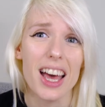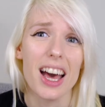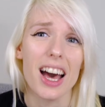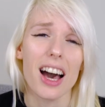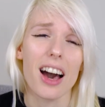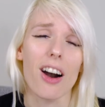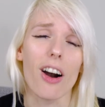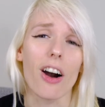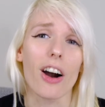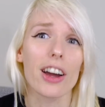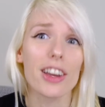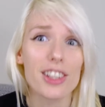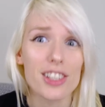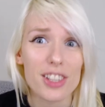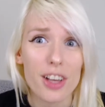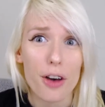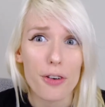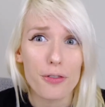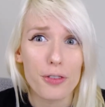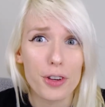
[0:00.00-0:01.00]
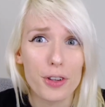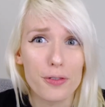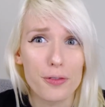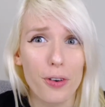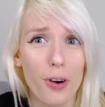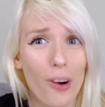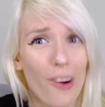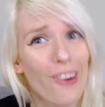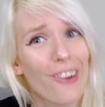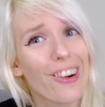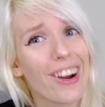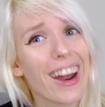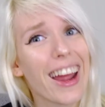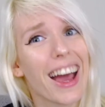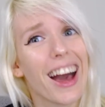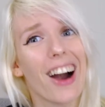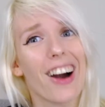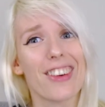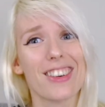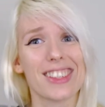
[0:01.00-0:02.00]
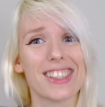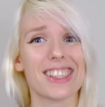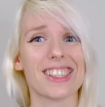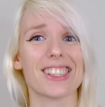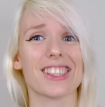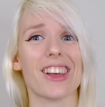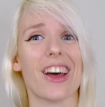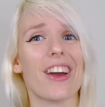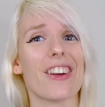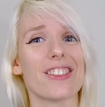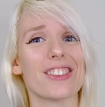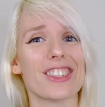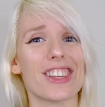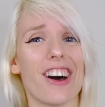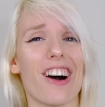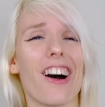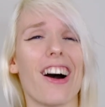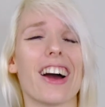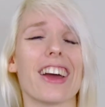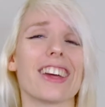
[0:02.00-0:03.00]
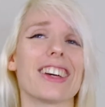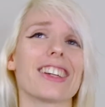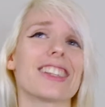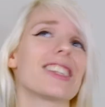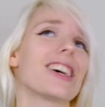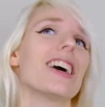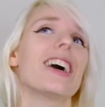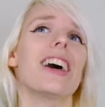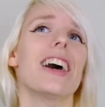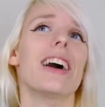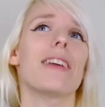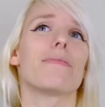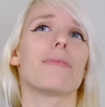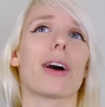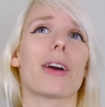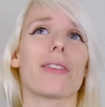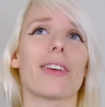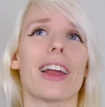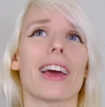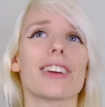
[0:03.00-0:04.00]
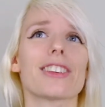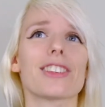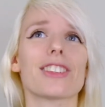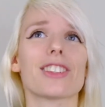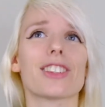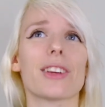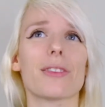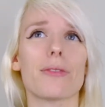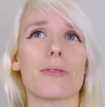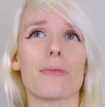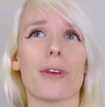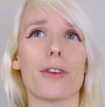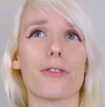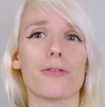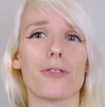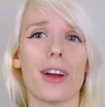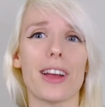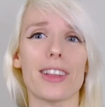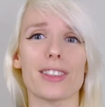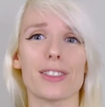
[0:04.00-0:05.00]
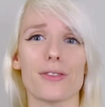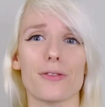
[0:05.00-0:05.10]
I suffered for it. I was so tired. My relationship with my friends and